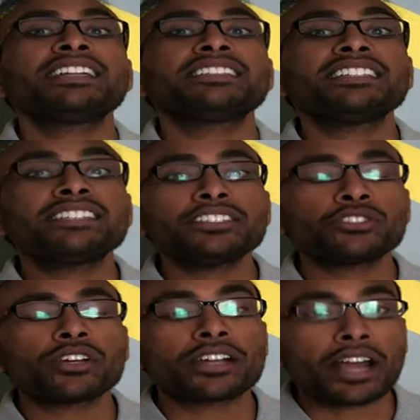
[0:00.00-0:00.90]
This
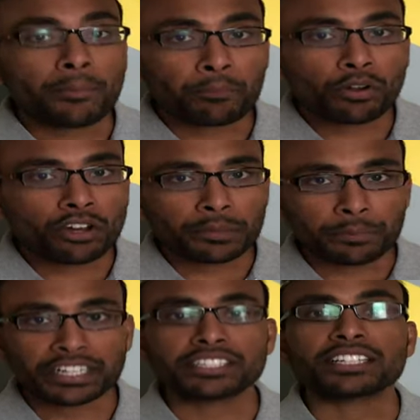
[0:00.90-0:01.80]
is your employer
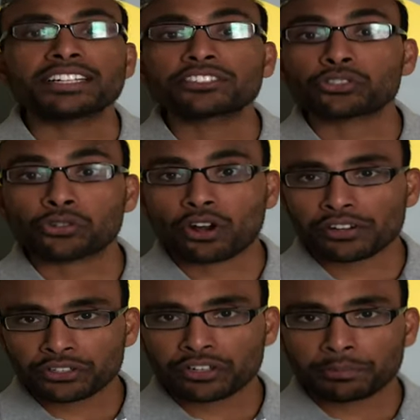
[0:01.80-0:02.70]
petition. It's
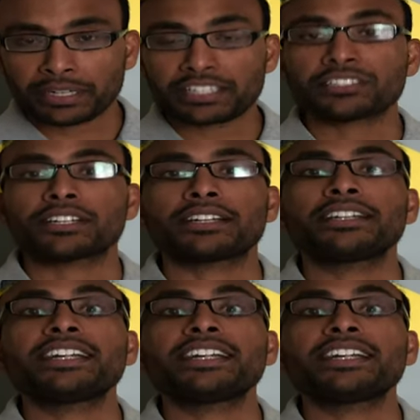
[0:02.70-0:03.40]
not your petition.